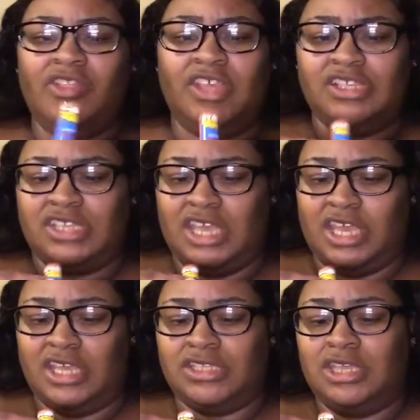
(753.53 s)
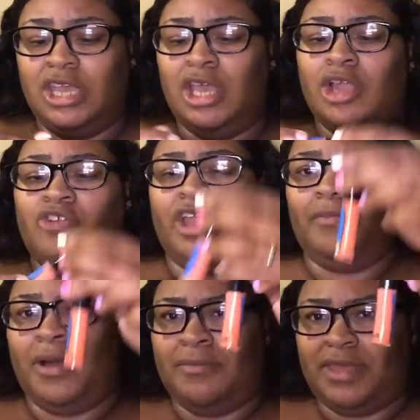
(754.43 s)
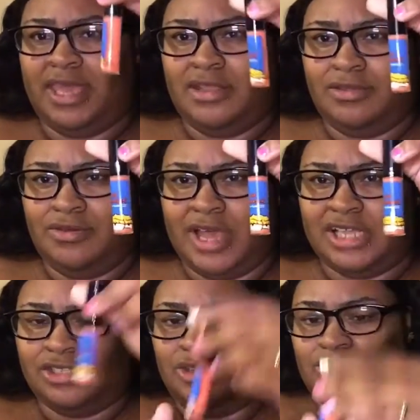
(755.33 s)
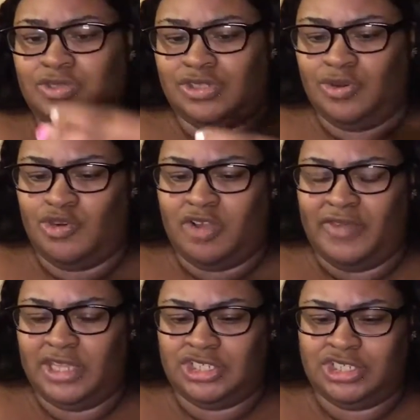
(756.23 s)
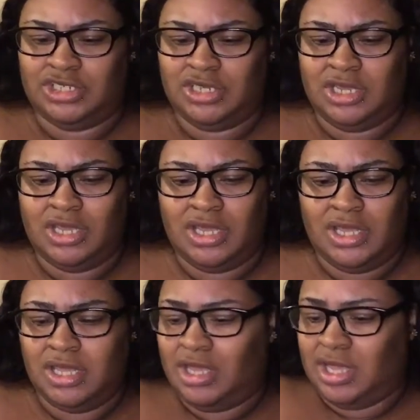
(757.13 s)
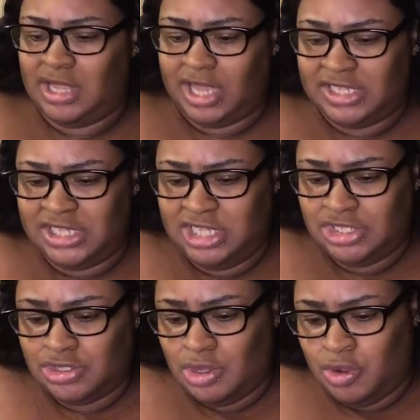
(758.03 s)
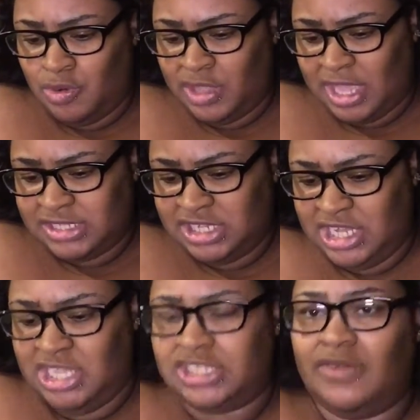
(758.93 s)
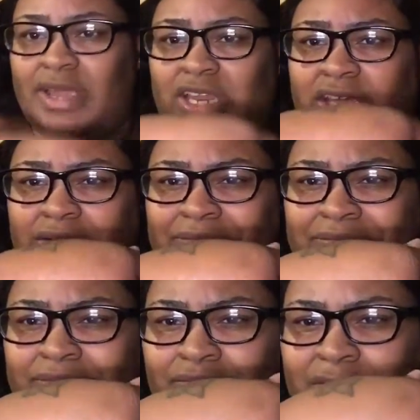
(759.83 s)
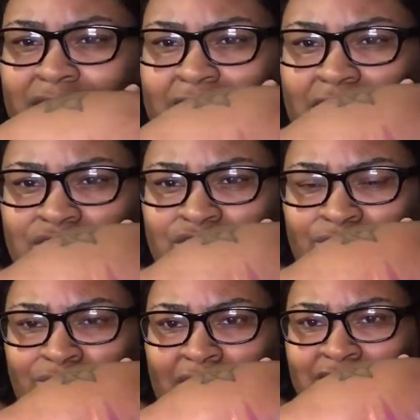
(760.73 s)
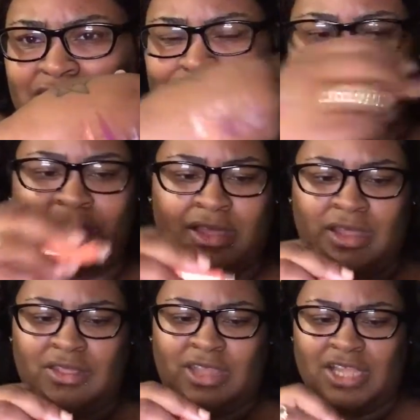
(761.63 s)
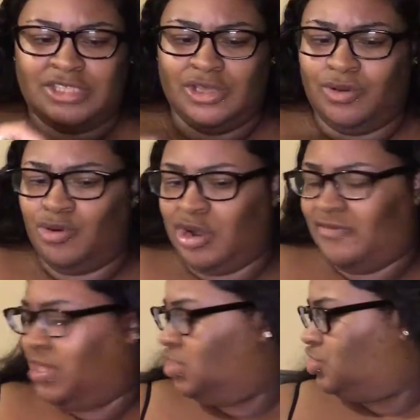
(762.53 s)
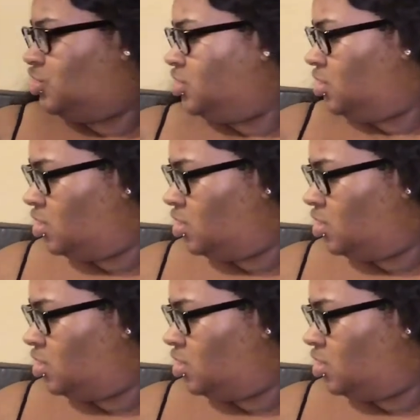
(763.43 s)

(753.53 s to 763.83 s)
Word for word: This is Grand Pumpkin. You guys know this was the orange. And like I said, these is old. Y'all seen these already. But I'll show you guys anyway. That's the orange.